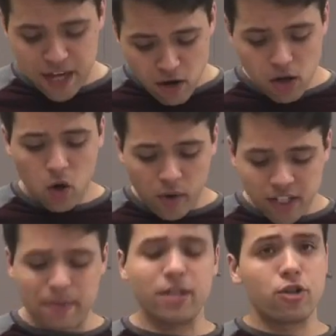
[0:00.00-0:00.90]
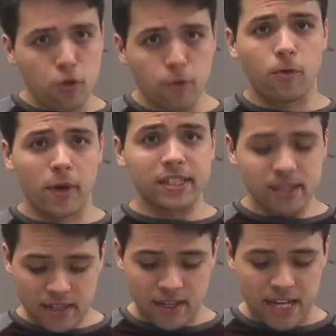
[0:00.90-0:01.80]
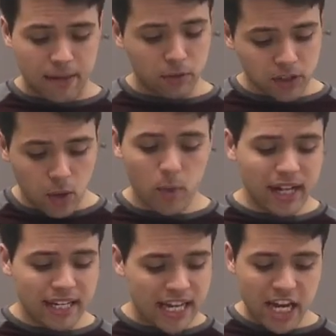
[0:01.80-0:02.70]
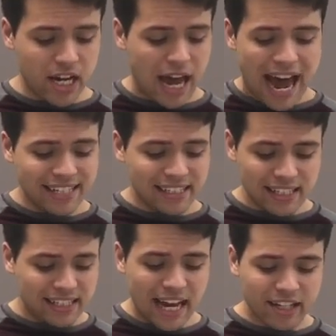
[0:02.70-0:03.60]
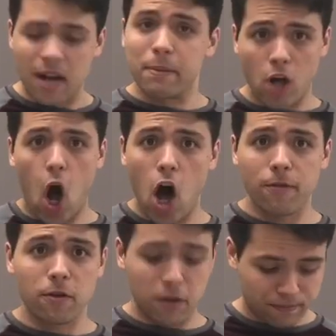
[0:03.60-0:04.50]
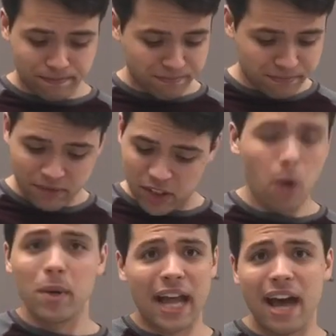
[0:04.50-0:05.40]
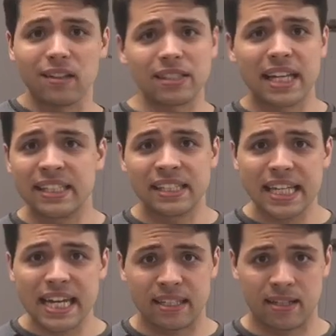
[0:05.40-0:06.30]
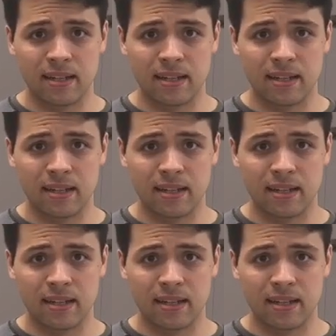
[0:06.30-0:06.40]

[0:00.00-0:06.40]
there are going to be new voices at the table, someone he has to stand up and offer someone else his seat.